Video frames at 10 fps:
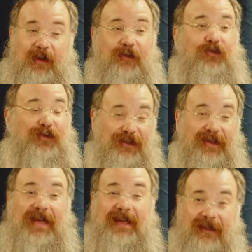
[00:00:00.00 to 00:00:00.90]
because good
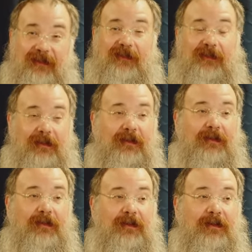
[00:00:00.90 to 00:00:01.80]
deeds
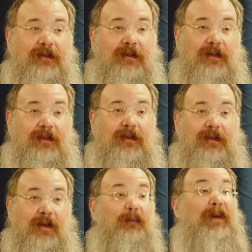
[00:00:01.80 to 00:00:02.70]

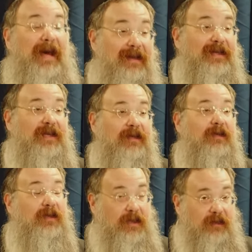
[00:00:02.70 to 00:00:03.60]
are bodily
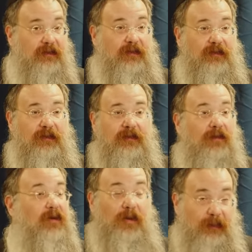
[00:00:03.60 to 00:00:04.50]
deeds.
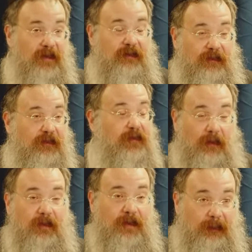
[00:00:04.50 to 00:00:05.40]
All mitzvahs are done
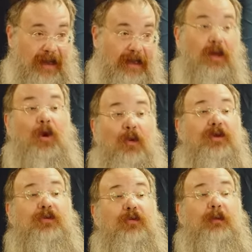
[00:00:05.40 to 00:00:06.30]
with the body. When
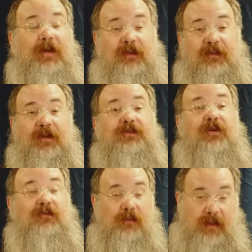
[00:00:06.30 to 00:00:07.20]
you do a mitzvah,
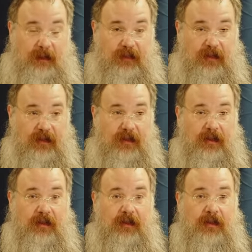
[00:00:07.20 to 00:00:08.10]
just remember
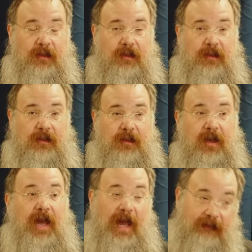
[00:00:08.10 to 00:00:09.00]

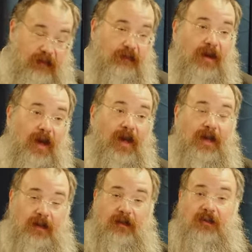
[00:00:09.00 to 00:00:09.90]
have in
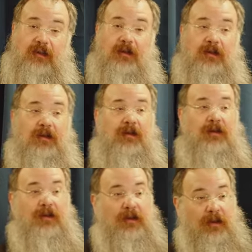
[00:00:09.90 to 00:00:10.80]
mind
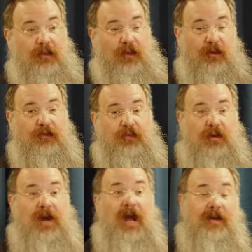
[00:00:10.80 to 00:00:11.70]
those who
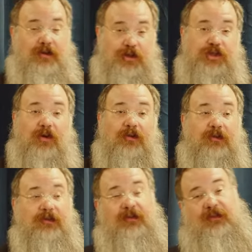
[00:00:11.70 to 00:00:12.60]
are on your
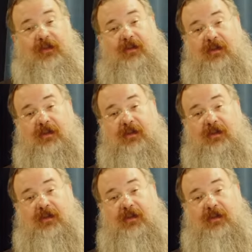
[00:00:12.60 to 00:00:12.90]
shoulders.